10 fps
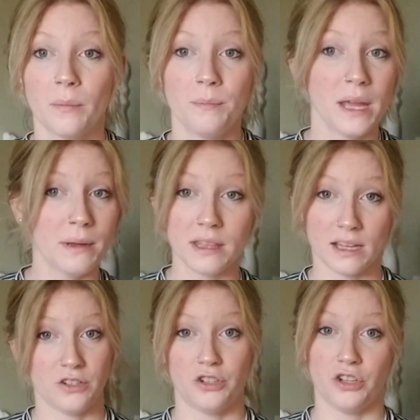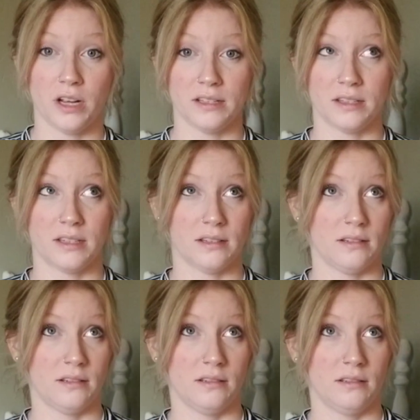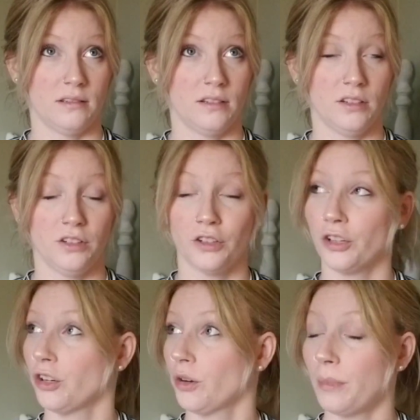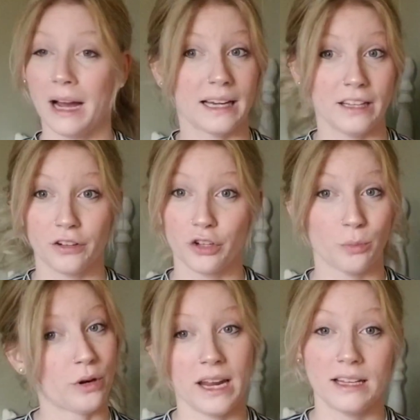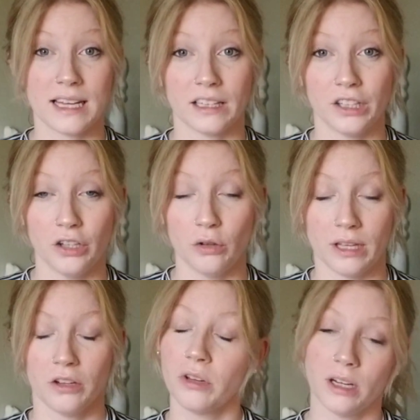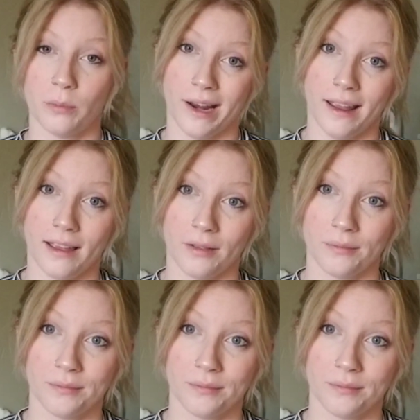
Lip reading: Maybe that's just your body or your brain telling you that you need a break.